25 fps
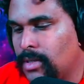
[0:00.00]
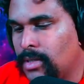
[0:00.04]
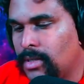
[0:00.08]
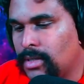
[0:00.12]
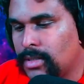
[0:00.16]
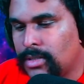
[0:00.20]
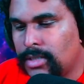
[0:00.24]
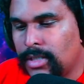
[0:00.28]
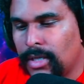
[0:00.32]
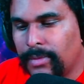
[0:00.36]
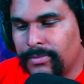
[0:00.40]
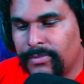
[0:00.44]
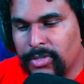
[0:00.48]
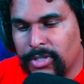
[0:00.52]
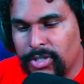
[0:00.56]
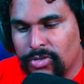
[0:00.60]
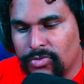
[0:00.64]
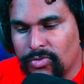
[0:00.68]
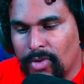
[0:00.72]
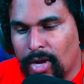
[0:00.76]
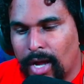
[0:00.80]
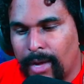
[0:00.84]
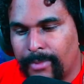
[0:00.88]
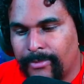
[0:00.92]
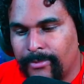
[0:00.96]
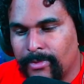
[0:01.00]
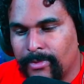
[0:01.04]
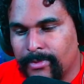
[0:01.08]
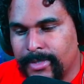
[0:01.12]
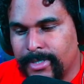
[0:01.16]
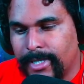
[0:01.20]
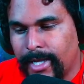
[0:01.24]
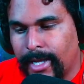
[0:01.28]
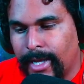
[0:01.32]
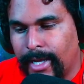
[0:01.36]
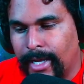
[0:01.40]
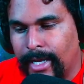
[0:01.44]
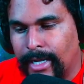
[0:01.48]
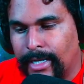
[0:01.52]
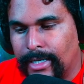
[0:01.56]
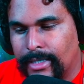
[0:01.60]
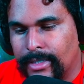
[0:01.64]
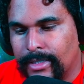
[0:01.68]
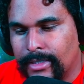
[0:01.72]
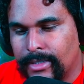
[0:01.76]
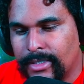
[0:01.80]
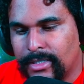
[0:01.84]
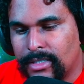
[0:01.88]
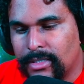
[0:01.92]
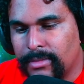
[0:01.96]
Something dropped from his hand,
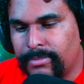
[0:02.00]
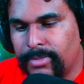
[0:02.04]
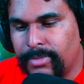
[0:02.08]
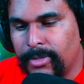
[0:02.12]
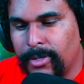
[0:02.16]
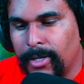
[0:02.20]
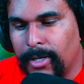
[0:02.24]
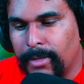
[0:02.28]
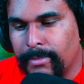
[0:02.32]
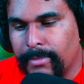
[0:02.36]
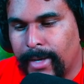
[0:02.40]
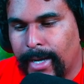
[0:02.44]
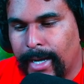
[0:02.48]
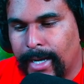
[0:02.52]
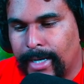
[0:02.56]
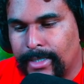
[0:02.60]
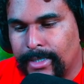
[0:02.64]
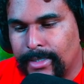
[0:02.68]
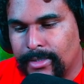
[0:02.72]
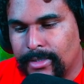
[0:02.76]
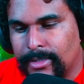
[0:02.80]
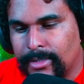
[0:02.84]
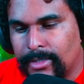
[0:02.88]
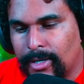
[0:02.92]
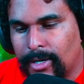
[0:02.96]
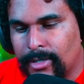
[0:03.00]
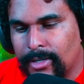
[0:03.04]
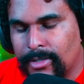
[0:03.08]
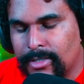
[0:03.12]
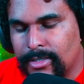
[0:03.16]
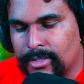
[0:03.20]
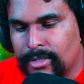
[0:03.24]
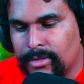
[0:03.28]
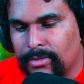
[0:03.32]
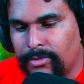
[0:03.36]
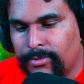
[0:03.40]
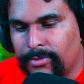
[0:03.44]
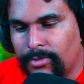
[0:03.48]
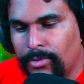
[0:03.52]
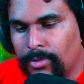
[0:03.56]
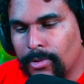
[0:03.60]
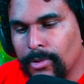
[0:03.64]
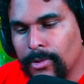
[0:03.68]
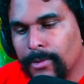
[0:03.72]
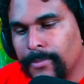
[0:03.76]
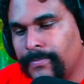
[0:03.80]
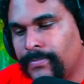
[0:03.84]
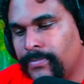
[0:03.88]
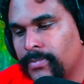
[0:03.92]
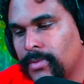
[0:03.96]
disappearing back into the darkness of the
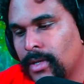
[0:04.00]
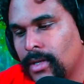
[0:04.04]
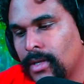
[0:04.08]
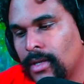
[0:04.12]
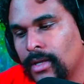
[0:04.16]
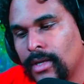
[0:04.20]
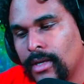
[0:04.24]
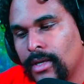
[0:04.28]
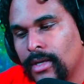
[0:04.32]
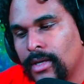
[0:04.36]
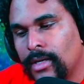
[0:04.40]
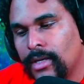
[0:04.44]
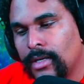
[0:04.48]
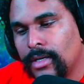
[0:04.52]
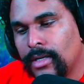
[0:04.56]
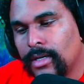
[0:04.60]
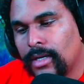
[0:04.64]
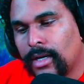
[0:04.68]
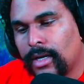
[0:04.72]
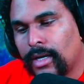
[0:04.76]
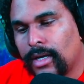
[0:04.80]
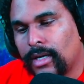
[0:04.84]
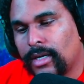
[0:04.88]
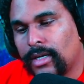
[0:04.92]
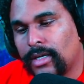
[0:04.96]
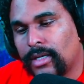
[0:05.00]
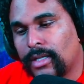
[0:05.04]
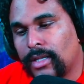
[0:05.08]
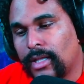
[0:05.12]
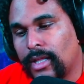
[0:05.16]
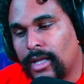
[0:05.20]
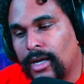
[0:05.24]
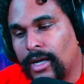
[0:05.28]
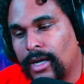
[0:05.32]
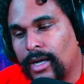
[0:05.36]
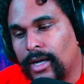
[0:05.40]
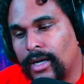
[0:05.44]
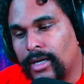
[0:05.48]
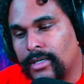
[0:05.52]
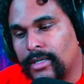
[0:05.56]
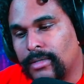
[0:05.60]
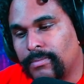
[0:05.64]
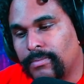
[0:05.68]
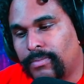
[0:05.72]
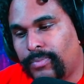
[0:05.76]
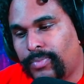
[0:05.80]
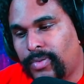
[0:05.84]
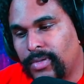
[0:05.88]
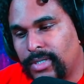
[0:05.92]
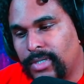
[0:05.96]
floor. God,
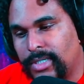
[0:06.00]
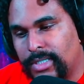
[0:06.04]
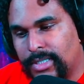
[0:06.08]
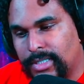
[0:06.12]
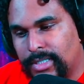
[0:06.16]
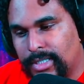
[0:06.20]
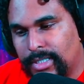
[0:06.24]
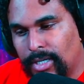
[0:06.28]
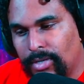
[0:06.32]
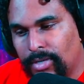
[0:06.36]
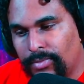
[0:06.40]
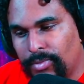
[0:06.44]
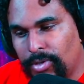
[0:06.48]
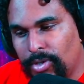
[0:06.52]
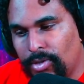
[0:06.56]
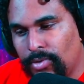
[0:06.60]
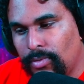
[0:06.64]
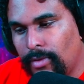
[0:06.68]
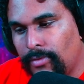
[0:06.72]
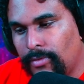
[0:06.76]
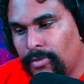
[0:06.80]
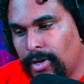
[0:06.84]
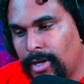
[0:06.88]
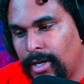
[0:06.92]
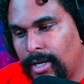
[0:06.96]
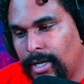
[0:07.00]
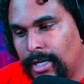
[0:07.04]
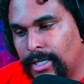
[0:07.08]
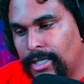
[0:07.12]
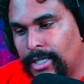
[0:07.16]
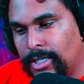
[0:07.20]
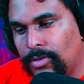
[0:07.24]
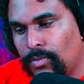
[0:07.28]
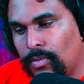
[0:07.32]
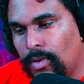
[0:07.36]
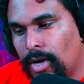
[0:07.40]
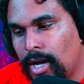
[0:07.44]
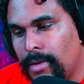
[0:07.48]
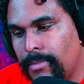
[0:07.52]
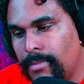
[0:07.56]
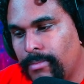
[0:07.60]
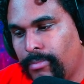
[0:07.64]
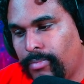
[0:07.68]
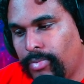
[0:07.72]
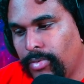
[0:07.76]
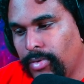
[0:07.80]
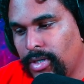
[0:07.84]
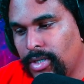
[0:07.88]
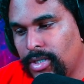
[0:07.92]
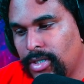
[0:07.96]
please tell me you have a handy wipe,
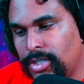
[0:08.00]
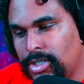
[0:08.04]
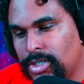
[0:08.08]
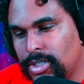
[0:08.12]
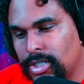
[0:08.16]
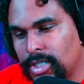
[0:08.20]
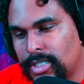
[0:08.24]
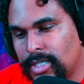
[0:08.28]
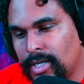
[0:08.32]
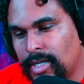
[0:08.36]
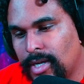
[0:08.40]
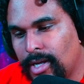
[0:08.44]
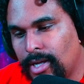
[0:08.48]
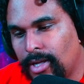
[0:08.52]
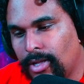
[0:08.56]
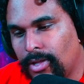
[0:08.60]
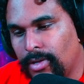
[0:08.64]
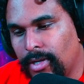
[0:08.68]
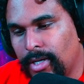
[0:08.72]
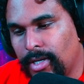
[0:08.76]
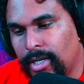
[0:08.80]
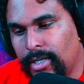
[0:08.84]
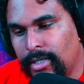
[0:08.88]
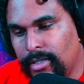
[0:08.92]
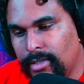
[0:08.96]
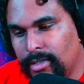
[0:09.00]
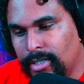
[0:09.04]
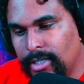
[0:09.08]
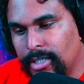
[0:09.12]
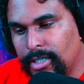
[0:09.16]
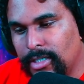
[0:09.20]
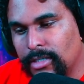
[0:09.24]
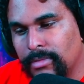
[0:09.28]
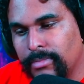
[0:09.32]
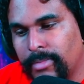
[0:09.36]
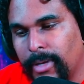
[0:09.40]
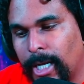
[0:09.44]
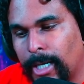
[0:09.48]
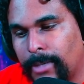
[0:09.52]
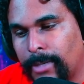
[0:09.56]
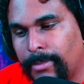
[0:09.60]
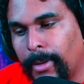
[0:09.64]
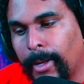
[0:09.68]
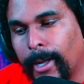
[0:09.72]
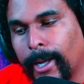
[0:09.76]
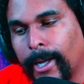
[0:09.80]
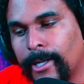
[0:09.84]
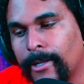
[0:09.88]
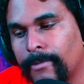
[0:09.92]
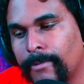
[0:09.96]
bleach, a towel, anything in your
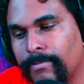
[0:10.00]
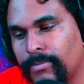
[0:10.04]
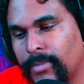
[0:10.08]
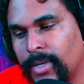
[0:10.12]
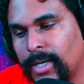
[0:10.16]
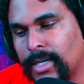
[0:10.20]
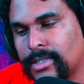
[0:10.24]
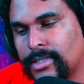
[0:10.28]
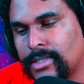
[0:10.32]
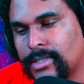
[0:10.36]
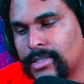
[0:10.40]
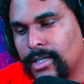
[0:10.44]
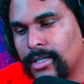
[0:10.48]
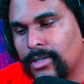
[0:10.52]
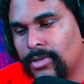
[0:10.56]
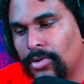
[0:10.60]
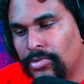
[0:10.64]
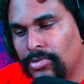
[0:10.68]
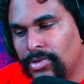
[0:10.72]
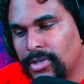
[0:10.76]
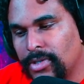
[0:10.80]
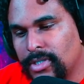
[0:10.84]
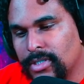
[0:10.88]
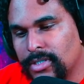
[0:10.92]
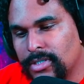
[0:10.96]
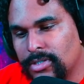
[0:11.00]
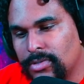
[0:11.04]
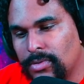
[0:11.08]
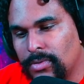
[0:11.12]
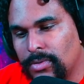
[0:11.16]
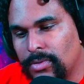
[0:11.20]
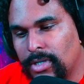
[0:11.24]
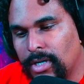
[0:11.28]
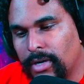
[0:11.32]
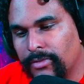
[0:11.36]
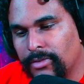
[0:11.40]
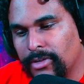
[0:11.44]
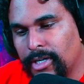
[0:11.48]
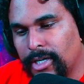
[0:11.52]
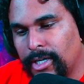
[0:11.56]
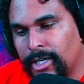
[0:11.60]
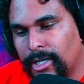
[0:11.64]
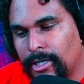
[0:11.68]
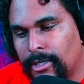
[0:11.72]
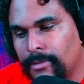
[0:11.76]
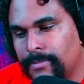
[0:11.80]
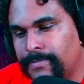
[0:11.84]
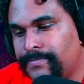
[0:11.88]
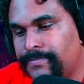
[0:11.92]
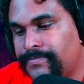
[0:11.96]
backpack, Max said, holding his goo covered
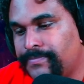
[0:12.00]
hand.